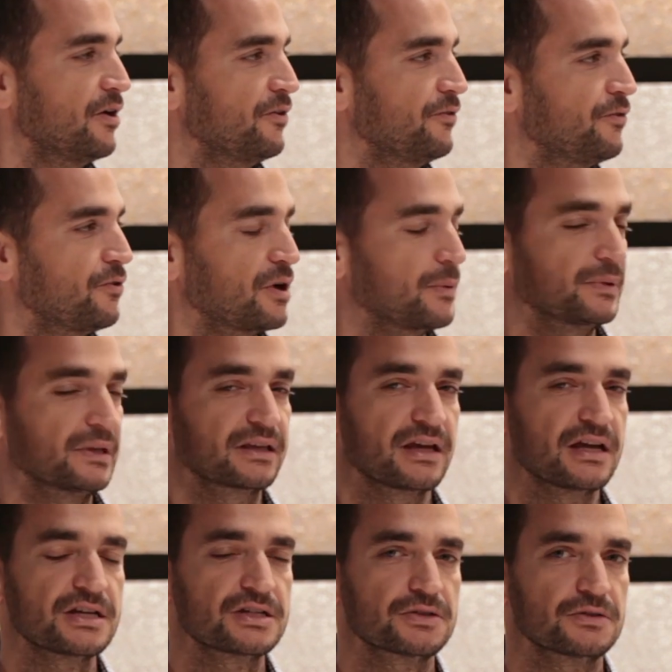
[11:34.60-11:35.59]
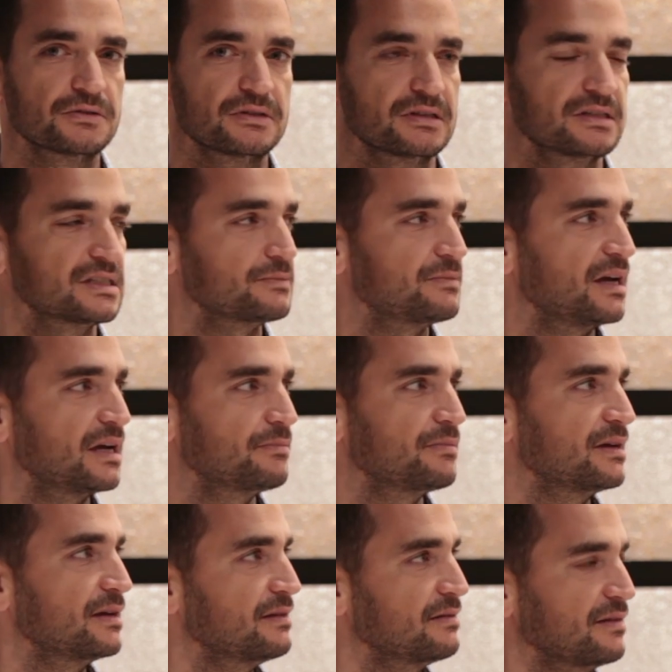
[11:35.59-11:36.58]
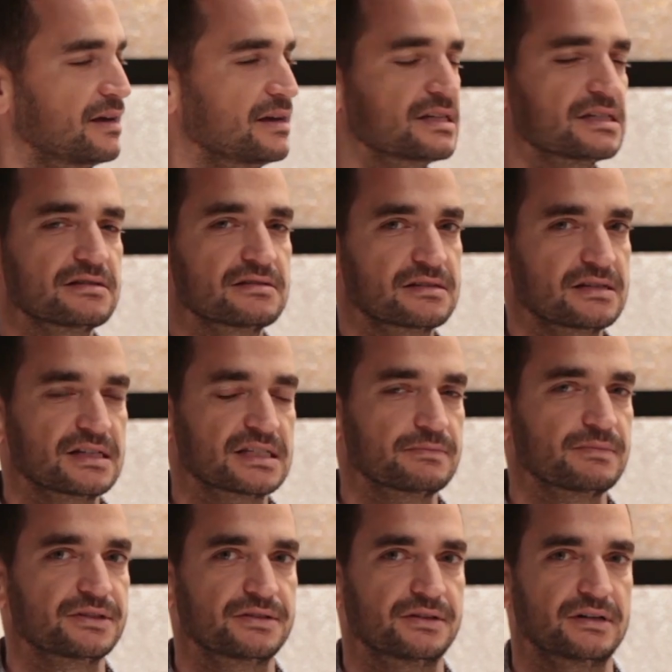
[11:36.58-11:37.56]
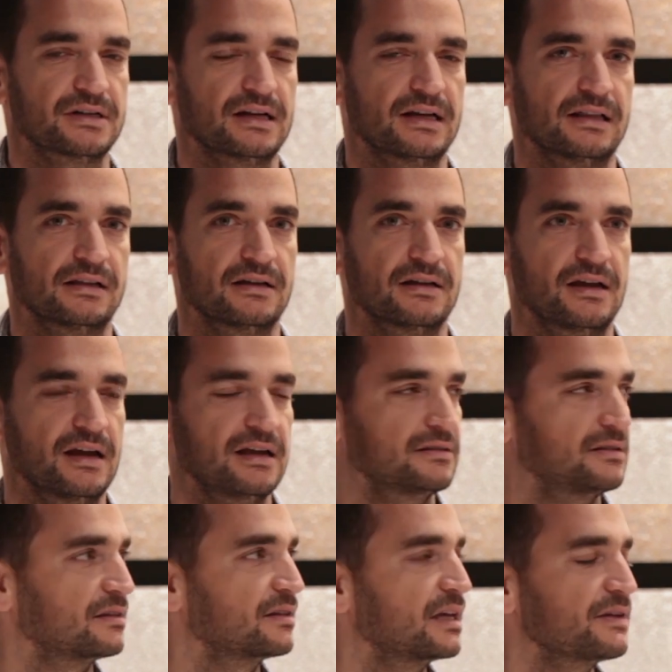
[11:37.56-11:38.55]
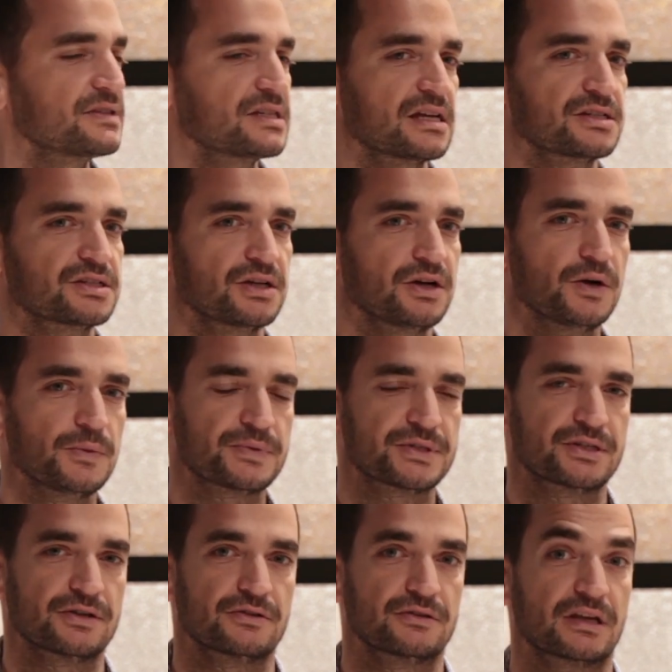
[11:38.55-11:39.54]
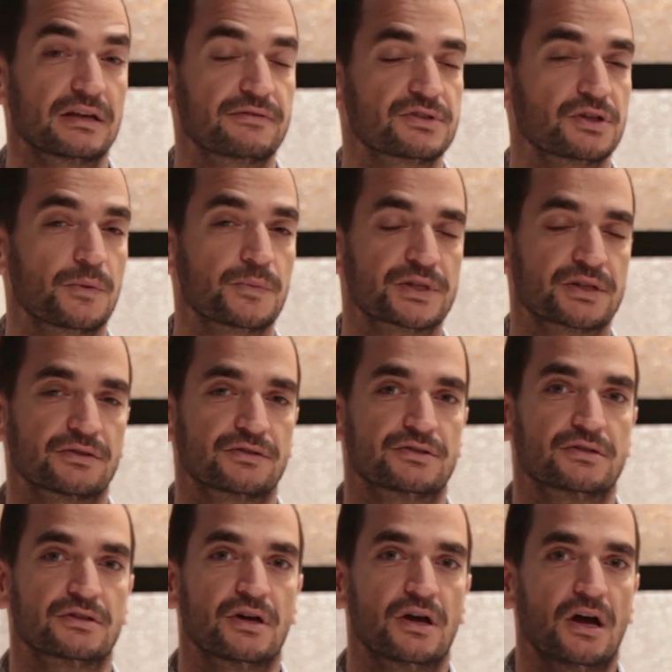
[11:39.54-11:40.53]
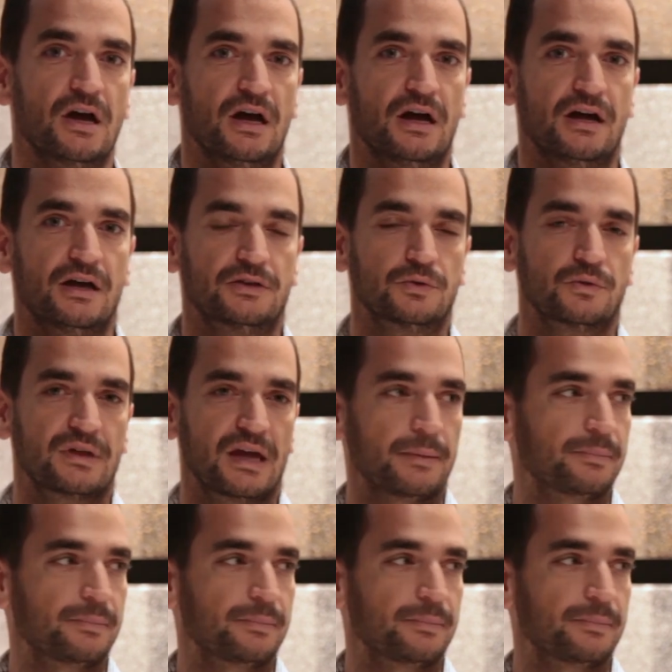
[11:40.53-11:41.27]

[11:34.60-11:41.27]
For application is maybe the easiest material, and it gives options to the